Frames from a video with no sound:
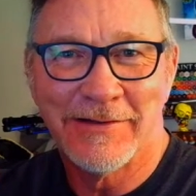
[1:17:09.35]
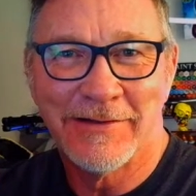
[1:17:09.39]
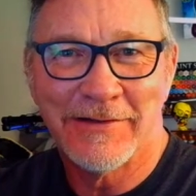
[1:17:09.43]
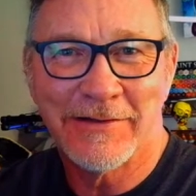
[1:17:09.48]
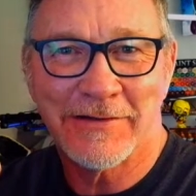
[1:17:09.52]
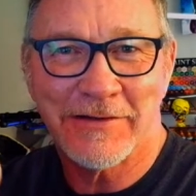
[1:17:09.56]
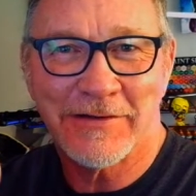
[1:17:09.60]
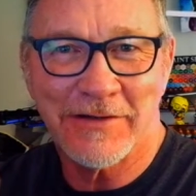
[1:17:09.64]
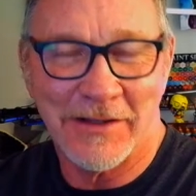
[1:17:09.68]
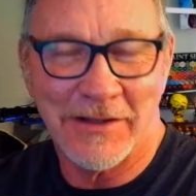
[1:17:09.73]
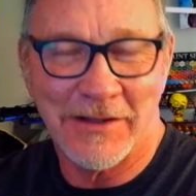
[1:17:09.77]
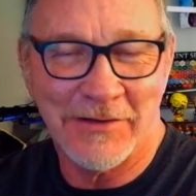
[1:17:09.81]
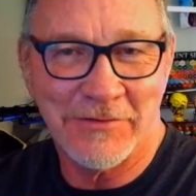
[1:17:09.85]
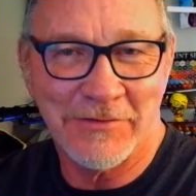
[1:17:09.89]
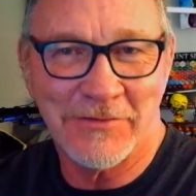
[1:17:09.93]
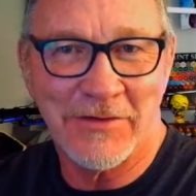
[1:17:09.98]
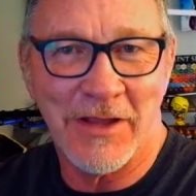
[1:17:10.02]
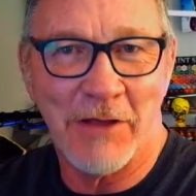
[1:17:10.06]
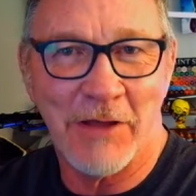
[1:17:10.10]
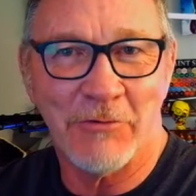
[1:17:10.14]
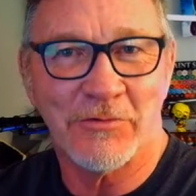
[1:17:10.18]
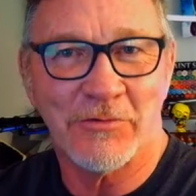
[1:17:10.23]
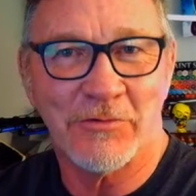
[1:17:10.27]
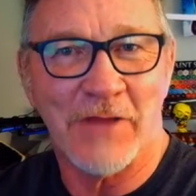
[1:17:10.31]
Because I
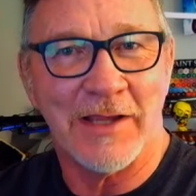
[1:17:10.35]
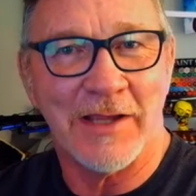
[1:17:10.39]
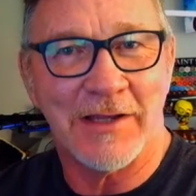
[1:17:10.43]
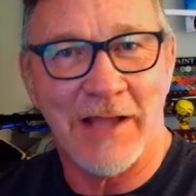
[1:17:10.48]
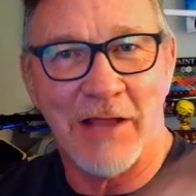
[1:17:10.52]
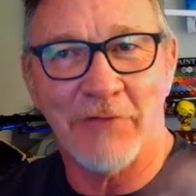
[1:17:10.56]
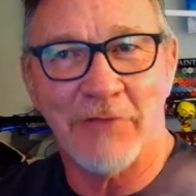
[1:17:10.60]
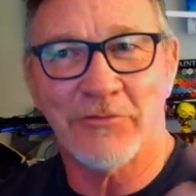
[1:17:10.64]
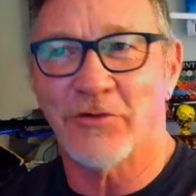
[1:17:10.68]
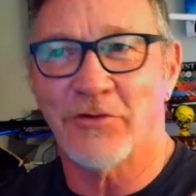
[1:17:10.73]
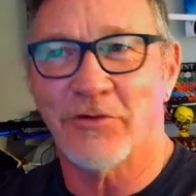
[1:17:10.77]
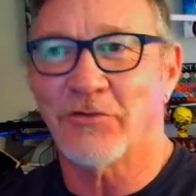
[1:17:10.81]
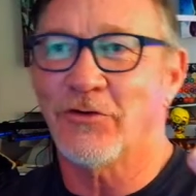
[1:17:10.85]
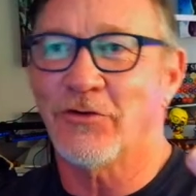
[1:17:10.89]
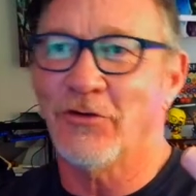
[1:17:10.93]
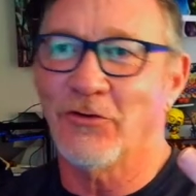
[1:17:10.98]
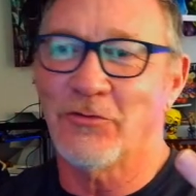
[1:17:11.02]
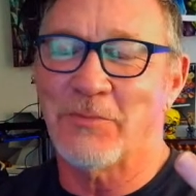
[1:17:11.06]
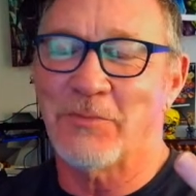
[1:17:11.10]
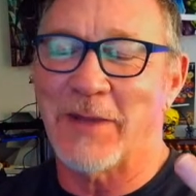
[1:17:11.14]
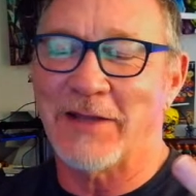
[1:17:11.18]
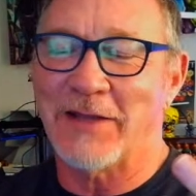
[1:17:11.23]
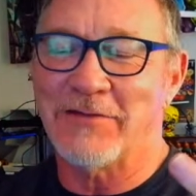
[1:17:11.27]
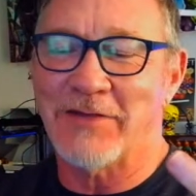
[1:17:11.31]
was like, I'll just use
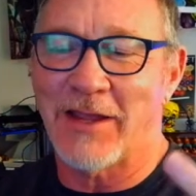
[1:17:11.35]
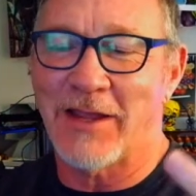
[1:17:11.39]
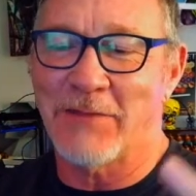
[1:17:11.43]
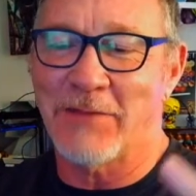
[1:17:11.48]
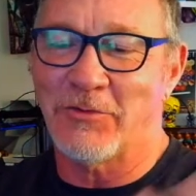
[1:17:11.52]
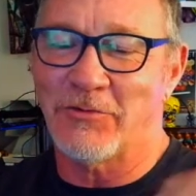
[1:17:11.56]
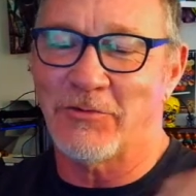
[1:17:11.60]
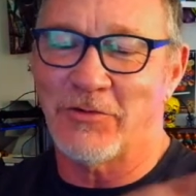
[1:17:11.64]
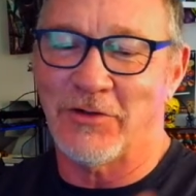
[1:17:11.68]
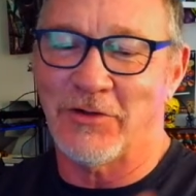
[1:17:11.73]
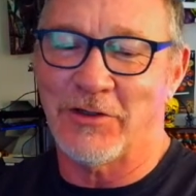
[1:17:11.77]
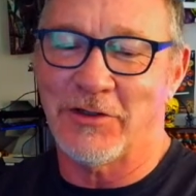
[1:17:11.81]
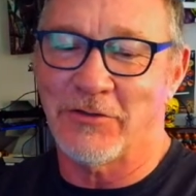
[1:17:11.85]
my time machine